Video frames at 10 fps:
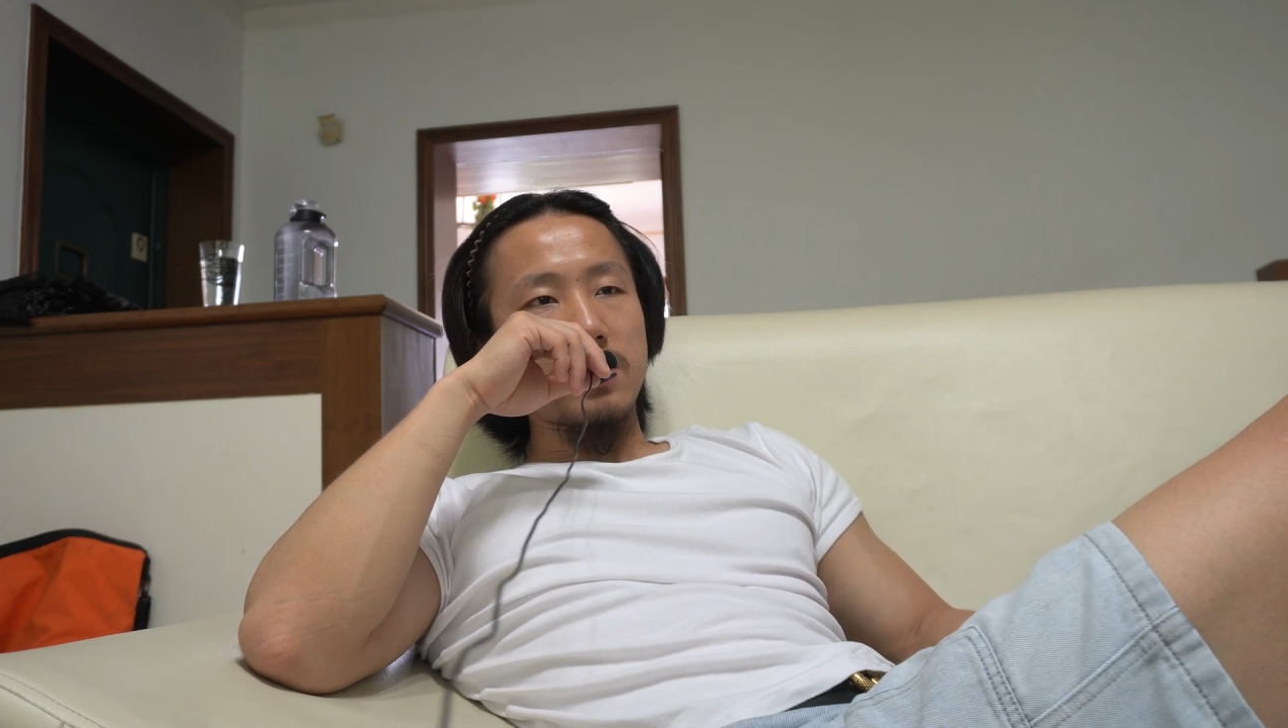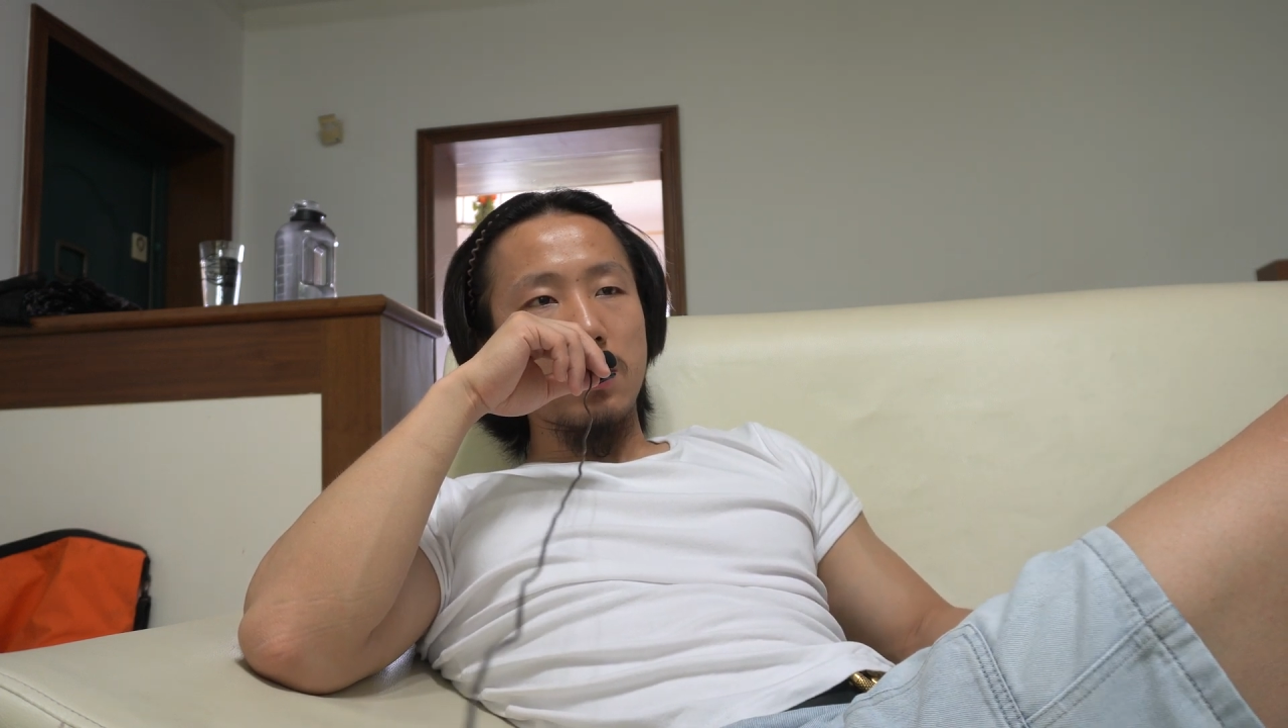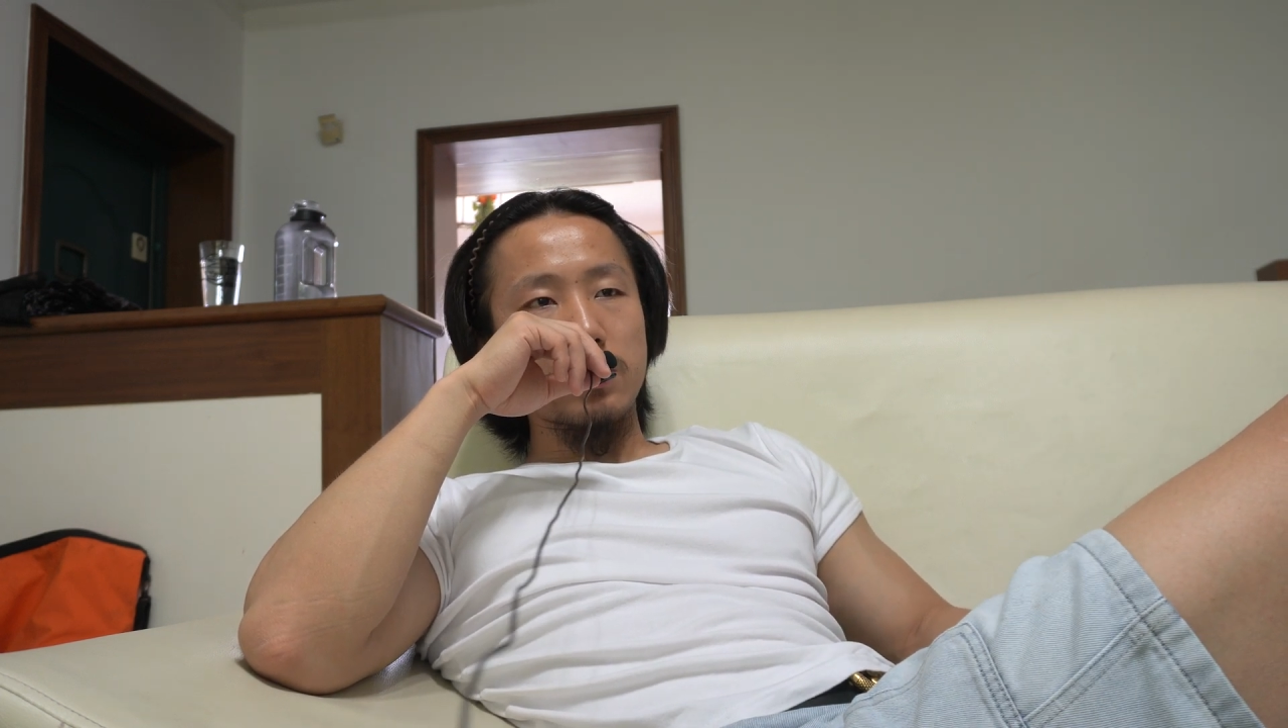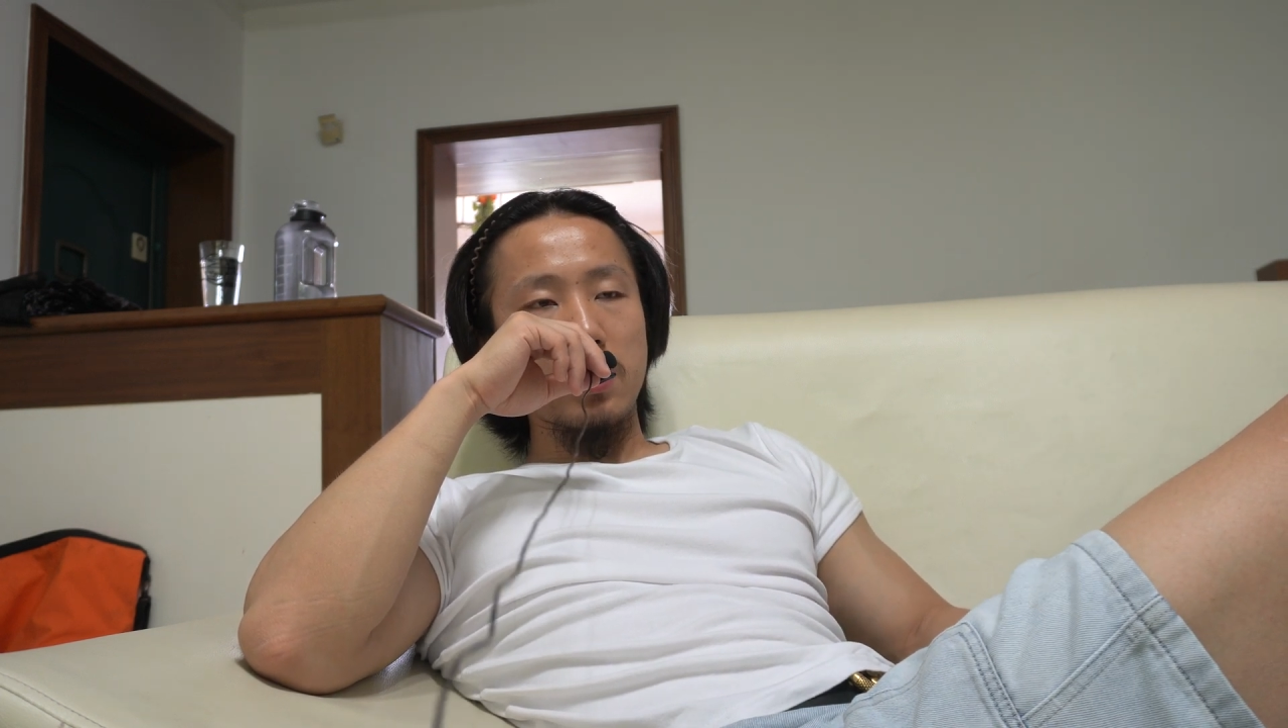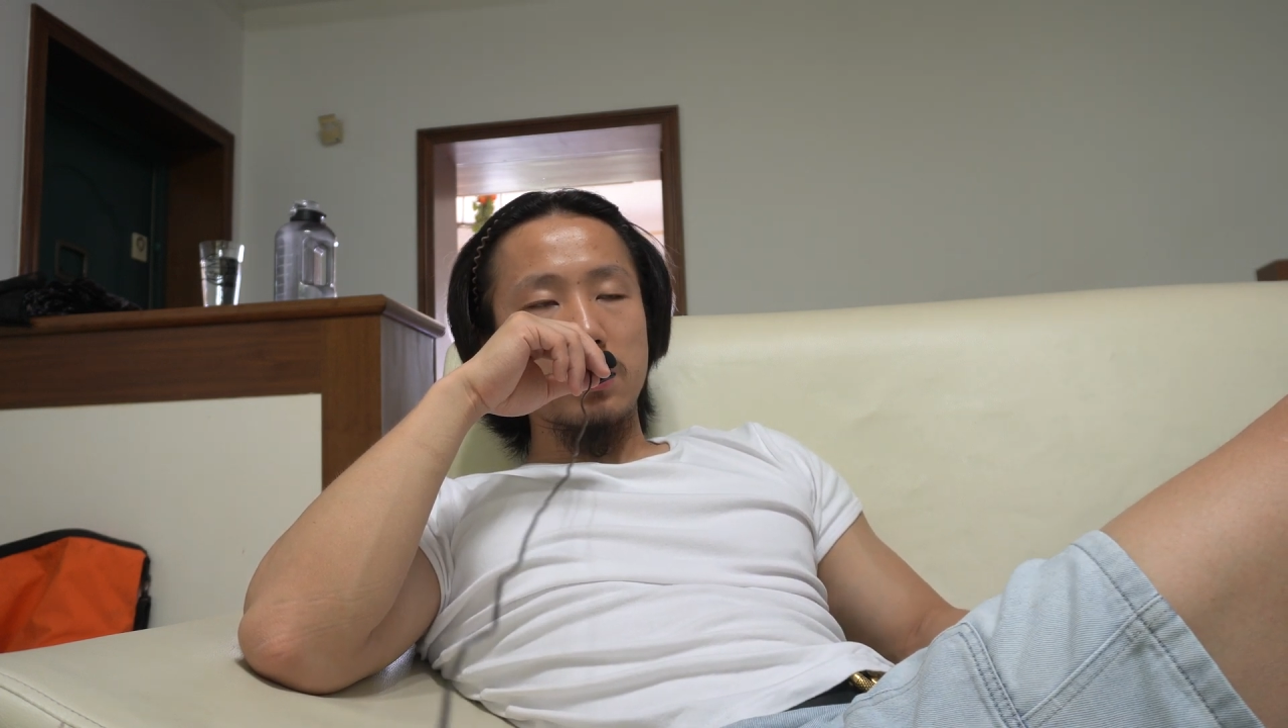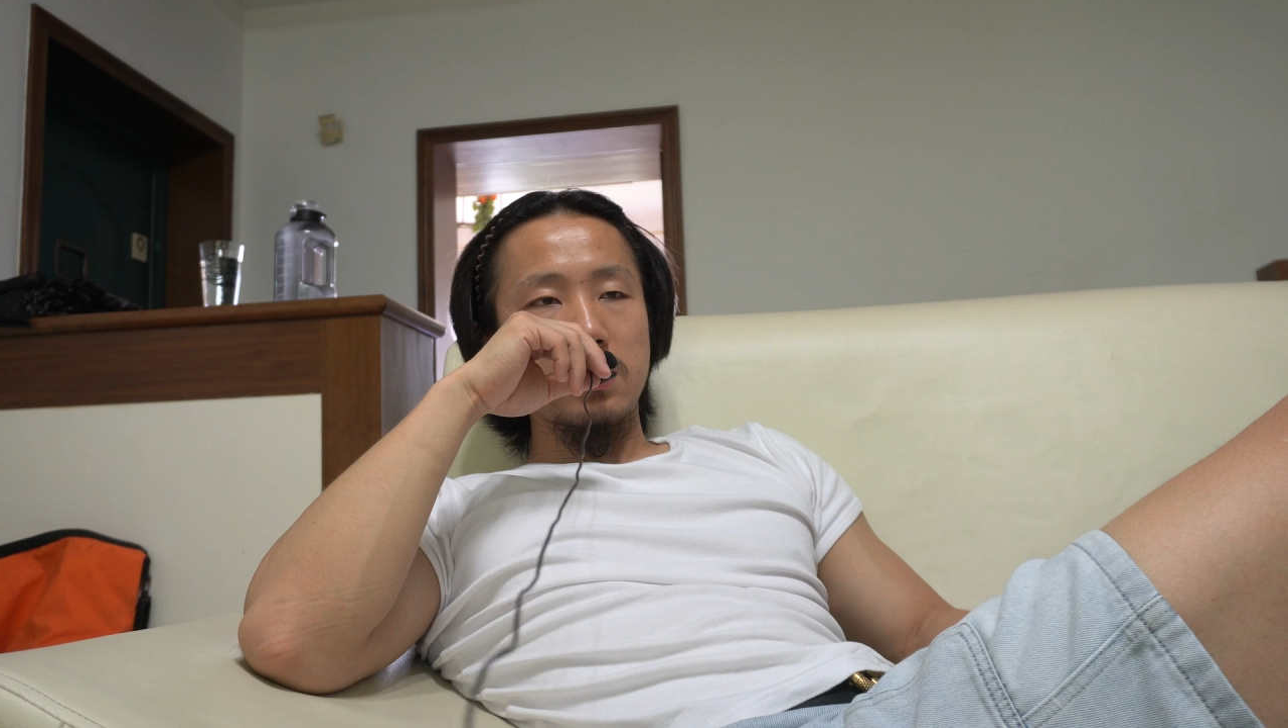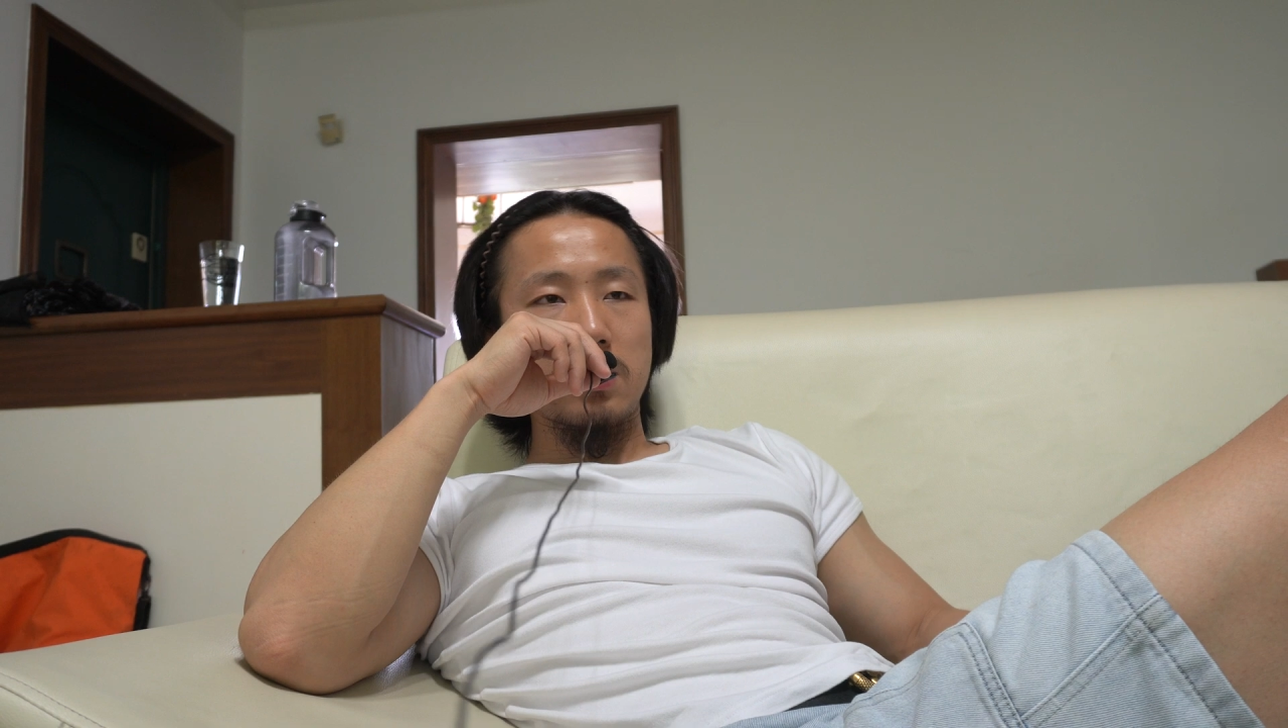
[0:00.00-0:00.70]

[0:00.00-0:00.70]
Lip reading: Celsius